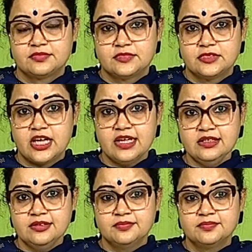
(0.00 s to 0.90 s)
Done?
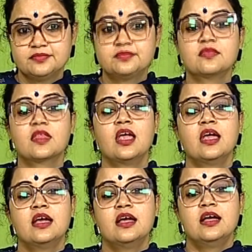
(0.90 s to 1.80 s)

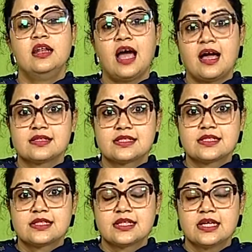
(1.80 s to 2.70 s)

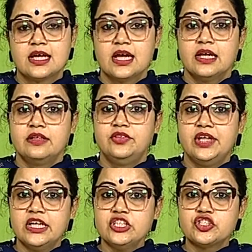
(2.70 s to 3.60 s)
Last,
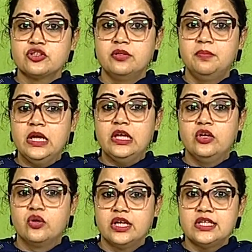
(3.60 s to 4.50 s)
there should be
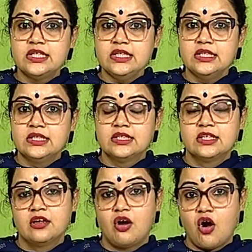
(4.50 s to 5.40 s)
unity,
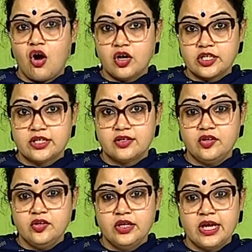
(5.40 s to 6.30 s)
order
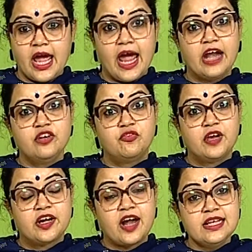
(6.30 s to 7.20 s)
and
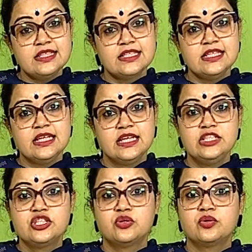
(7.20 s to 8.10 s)
variety
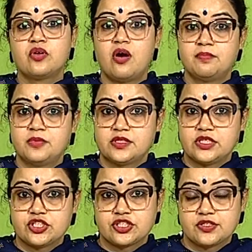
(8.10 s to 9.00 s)
into
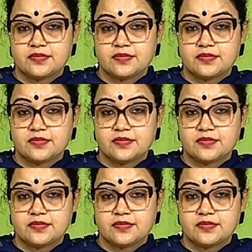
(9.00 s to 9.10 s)
composition.